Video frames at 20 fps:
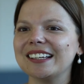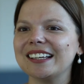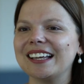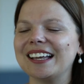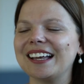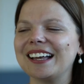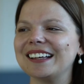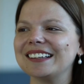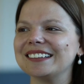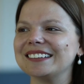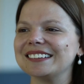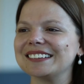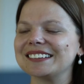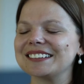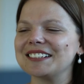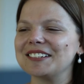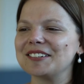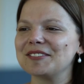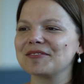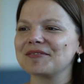And
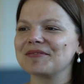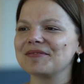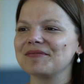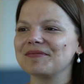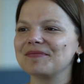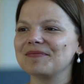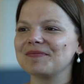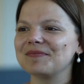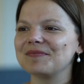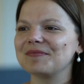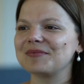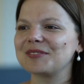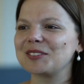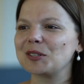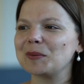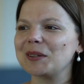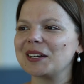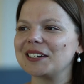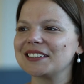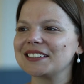to
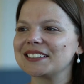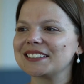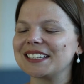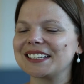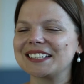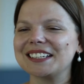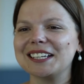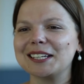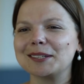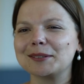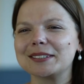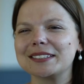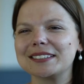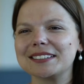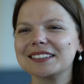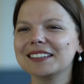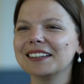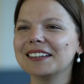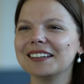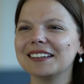be honest, I think
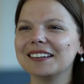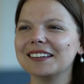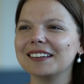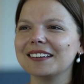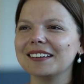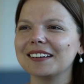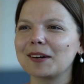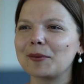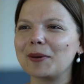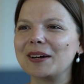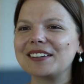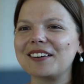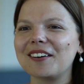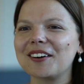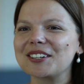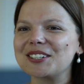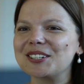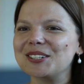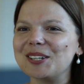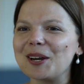it's quite
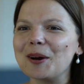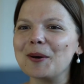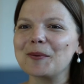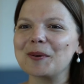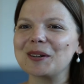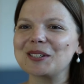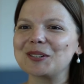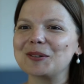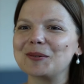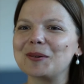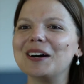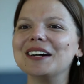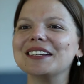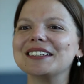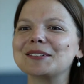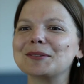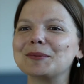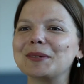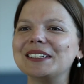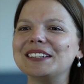hard to know what you
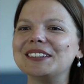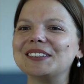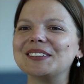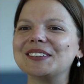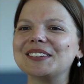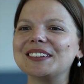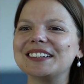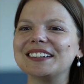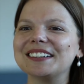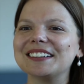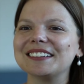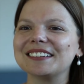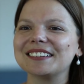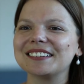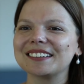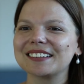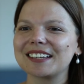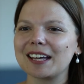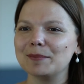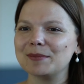want when you
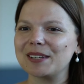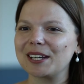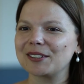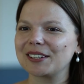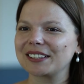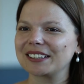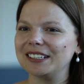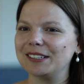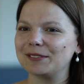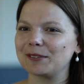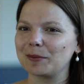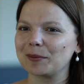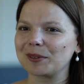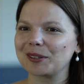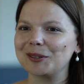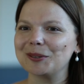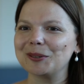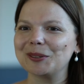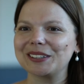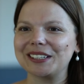come directly from
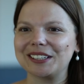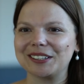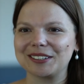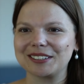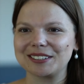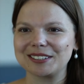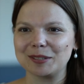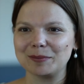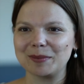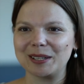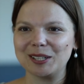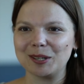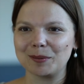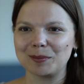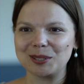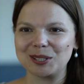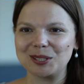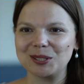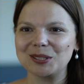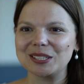school. There are so many
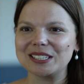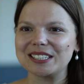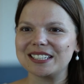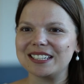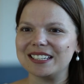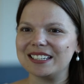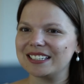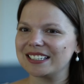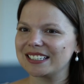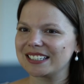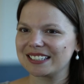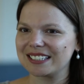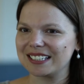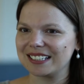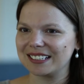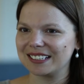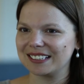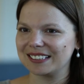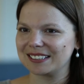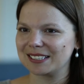opportunities,
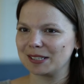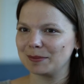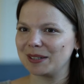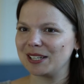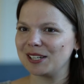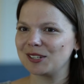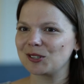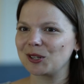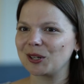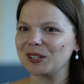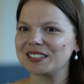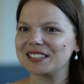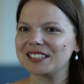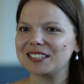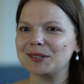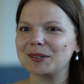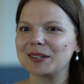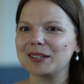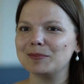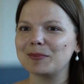so many choices
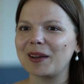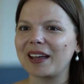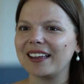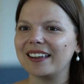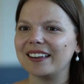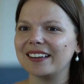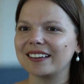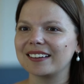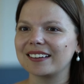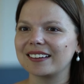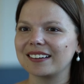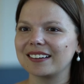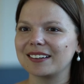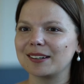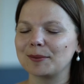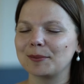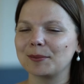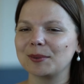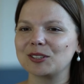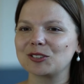you can make,
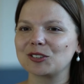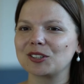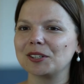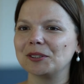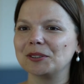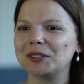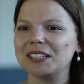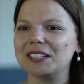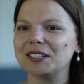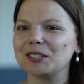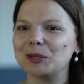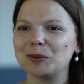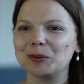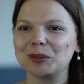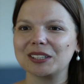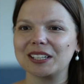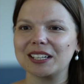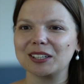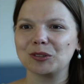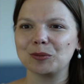which career you would
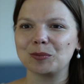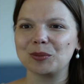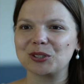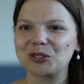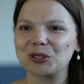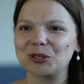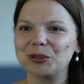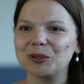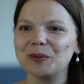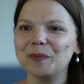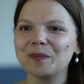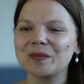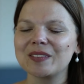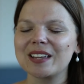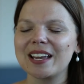like to pursue.